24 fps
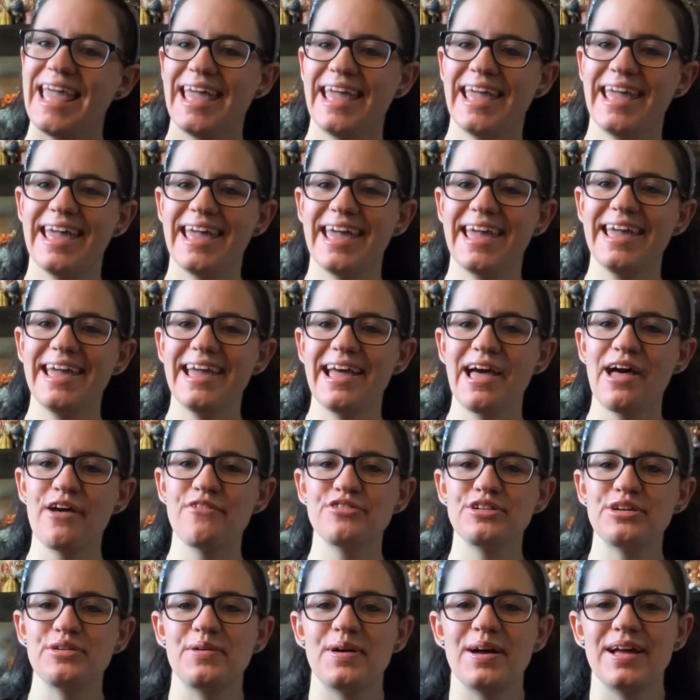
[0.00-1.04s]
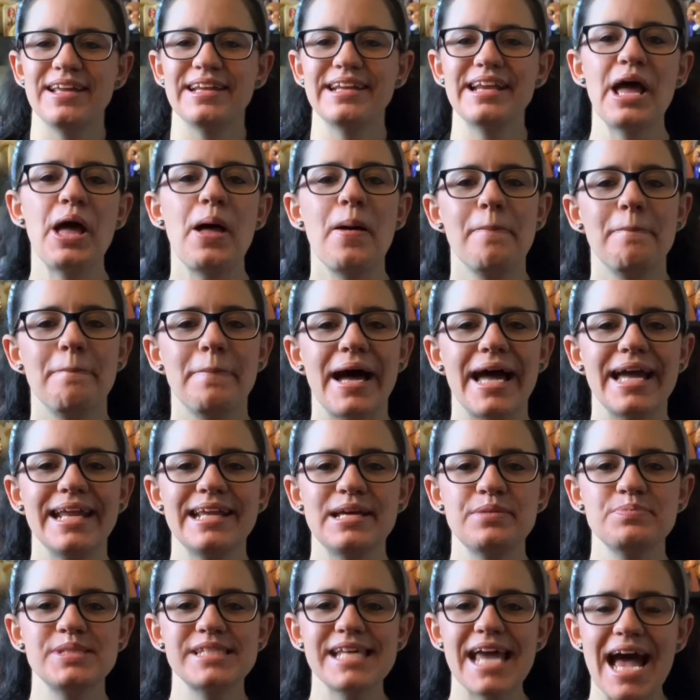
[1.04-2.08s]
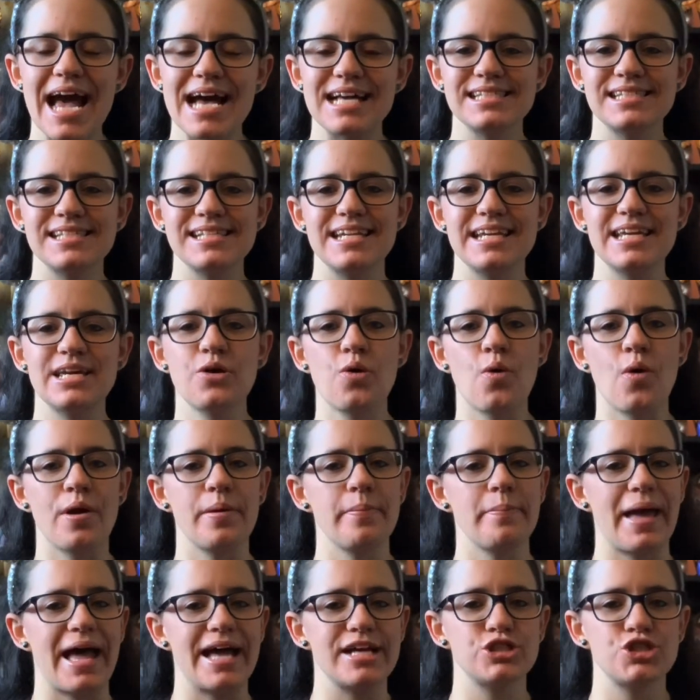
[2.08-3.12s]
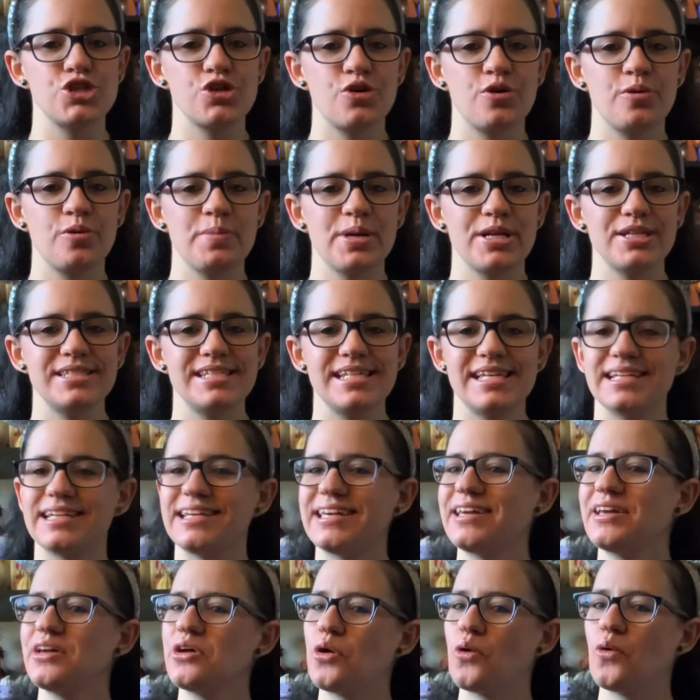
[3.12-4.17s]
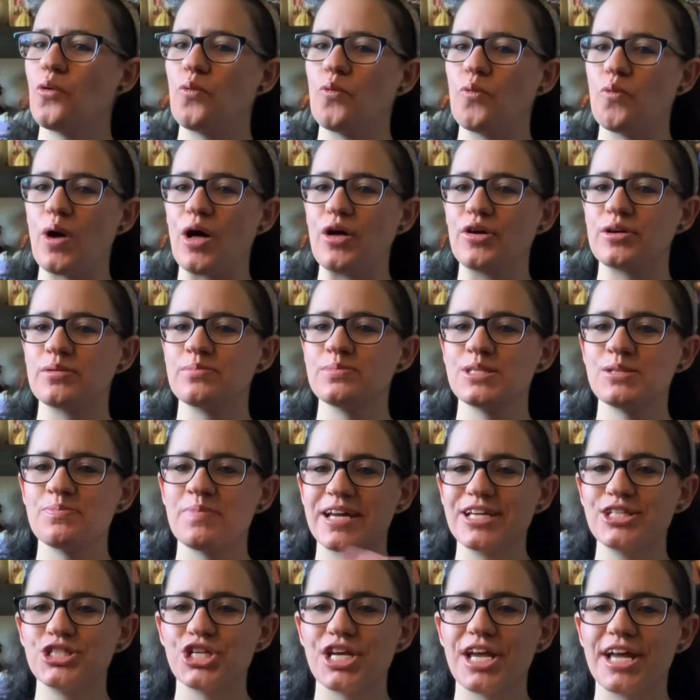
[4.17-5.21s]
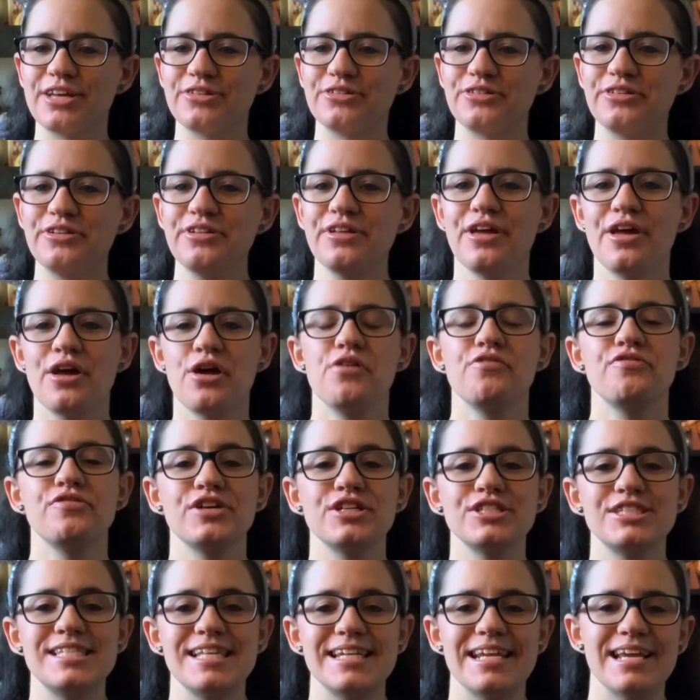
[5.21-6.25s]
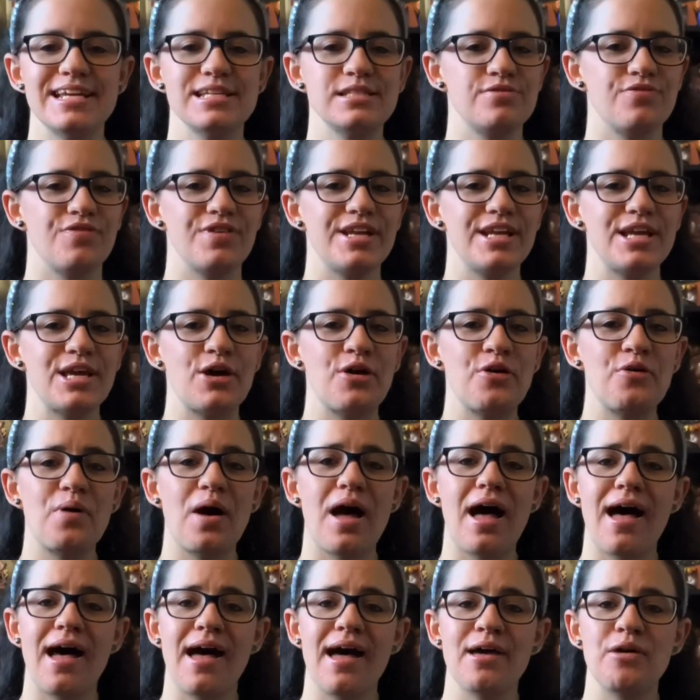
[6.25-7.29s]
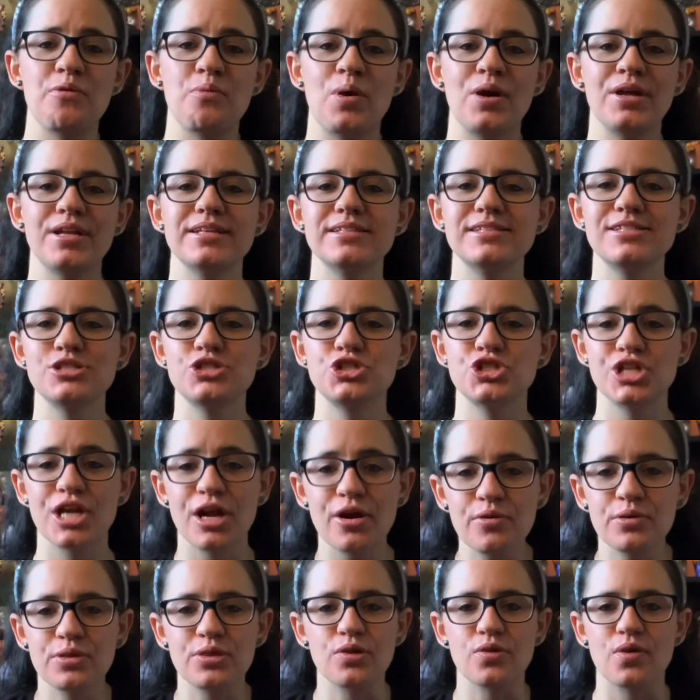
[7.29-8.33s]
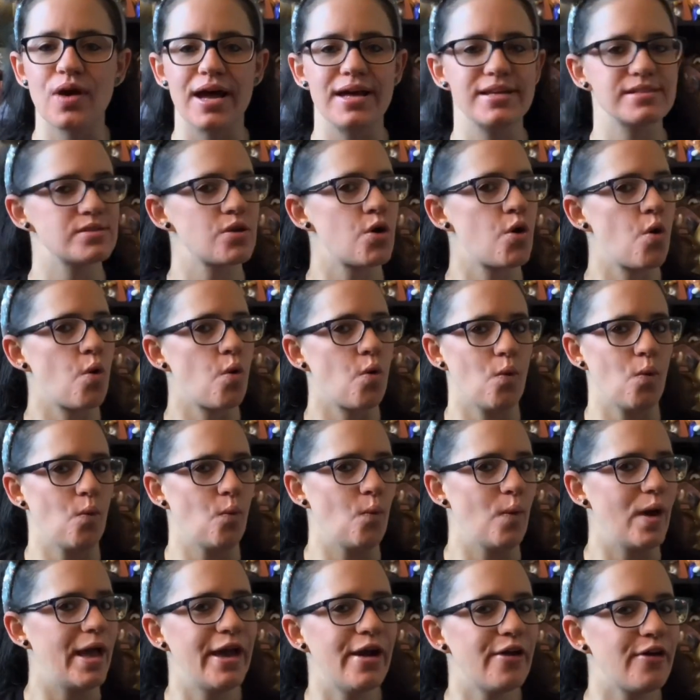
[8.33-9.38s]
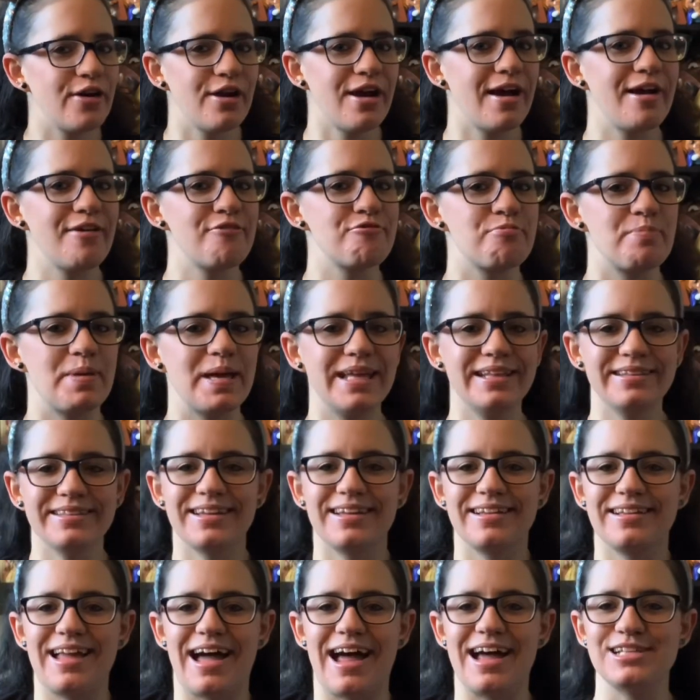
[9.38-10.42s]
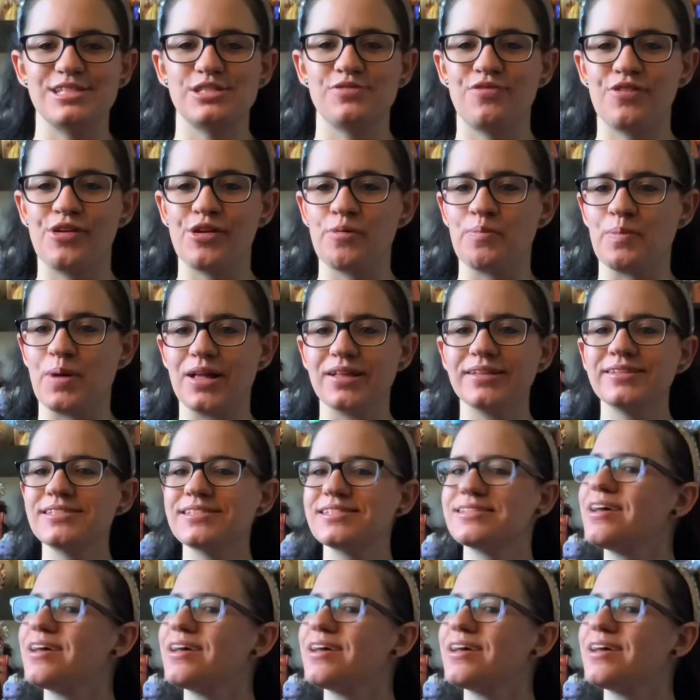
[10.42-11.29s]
Hey everyone, my name's Cassidy or Magical Martini. Welcome to my channel. For today's video, I wanted to share with you guys where I've been the last few months,